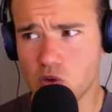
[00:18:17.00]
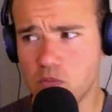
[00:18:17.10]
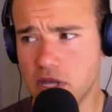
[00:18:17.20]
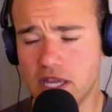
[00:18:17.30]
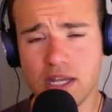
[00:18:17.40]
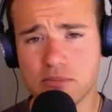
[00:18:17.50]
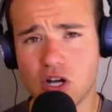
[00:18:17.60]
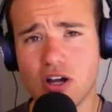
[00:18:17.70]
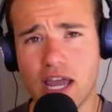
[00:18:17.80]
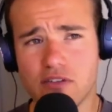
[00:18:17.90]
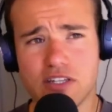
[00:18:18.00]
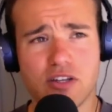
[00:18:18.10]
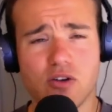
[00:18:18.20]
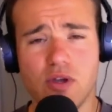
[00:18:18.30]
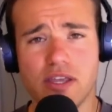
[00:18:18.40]
Me and him talk every
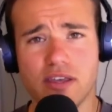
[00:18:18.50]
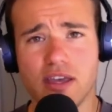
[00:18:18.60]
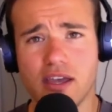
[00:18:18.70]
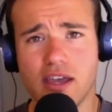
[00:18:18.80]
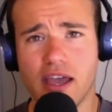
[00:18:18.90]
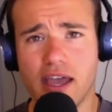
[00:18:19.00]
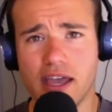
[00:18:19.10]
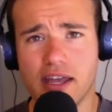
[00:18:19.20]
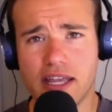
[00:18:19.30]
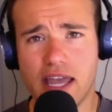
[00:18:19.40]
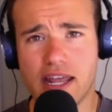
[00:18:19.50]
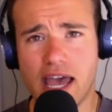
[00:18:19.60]
single week. And again,